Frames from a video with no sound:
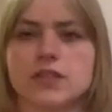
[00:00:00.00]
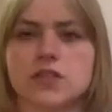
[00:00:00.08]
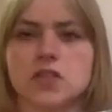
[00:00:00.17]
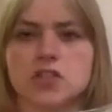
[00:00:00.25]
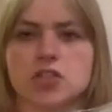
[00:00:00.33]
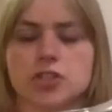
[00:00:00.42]

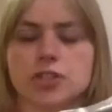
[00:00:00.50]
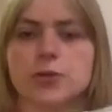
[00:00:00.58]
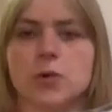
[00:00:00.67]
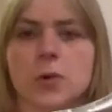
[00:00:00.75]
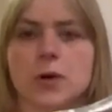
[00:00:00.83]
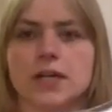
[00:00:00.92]
This is a
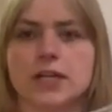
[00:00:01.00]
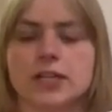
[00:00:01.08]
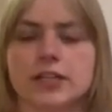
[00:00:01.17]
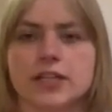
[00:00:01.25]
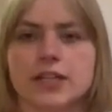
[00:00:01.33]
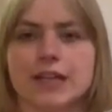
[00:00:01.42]
shoe horn.
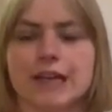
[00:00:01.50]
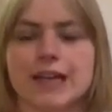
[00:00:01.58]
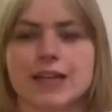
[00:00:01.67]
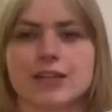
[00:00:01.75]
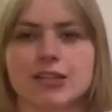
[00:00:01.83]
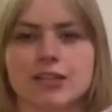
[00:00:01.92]

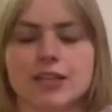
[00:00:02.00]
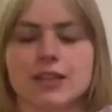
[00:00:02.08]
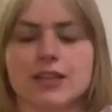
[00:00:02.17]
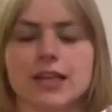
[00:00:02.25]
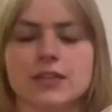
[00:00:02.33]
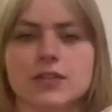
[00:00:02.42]
It
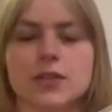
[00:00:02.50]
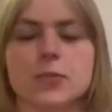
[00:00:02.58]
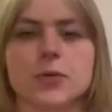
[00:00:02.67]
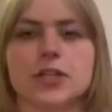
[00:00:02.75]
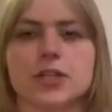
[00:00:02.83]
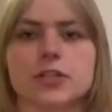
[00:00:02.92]
lets you
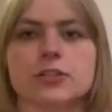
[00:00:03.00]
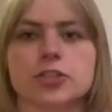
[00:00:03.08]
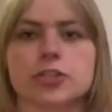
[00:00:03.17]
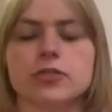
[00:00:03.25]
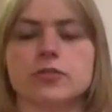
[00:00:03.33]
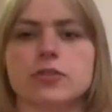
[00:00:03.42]
put your
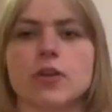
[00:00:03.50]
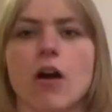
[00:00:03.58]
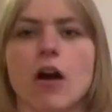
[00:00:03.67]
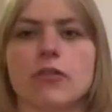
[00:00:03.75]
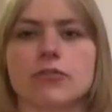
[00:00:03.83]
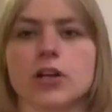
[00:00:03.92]
shoes
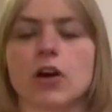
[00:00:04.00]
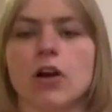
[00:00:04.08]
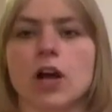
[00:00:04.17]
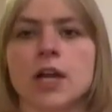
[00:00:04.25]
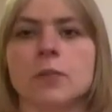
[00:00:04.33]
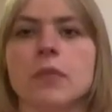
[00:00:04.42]
off and
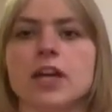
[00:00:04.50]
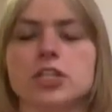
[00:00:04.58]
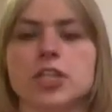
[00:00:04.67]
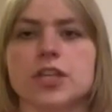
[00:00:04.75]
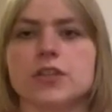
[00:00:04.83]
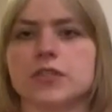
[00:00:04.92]
on much
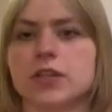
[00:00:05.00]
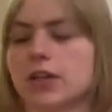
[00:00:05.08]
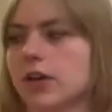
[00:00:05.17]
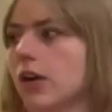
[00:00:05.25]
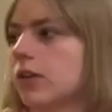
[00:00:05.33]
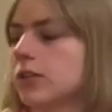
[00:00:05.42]

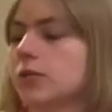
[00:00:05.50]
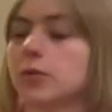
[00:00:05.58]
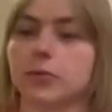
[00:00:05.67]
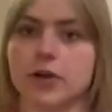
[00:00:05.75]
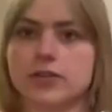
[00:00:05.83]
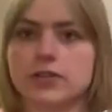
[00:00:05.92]
easier onto
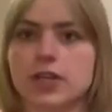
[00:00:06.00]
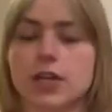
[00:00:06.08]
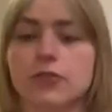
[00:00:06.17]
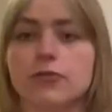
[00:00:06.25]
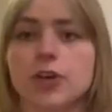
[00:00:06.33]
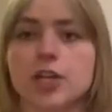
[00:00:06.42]
a
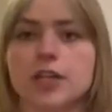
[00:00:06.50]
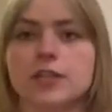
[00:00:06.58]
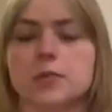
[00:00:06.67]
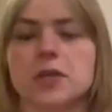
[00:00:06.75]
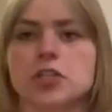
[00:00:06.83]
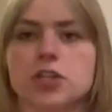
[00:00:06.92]
prosthetic foot,
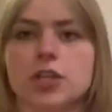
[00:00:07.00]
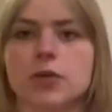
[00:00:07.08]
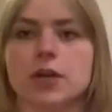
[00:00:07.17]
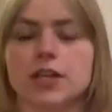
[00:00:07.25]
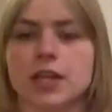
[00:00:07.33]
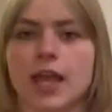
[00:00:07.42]
especially
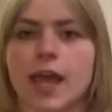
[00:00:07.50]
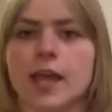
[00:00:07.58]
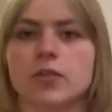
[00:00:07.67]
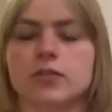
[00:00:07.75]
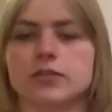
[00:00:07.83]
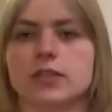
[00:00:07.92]
where the
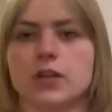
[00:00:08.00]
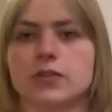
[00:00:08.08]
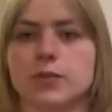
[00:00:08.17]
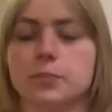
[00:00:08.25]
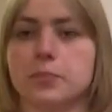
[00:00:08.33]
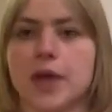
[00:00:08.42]
ankle
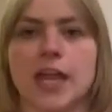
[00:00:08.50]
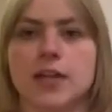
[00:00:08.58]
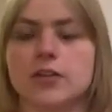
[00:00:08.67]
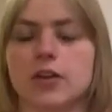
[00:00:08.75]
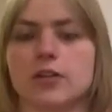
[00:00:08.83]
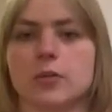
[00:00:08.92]
doesn't
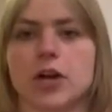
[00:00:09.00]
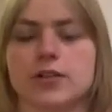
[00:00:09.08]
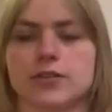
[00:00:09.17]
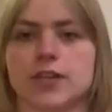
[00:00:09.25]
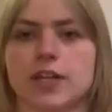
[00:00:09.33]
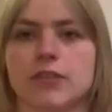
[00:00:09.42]
bend on a
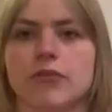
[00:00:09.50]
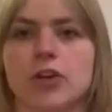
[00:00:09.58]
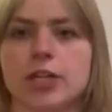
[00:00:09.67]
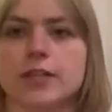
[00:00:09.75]
prosthetic foot.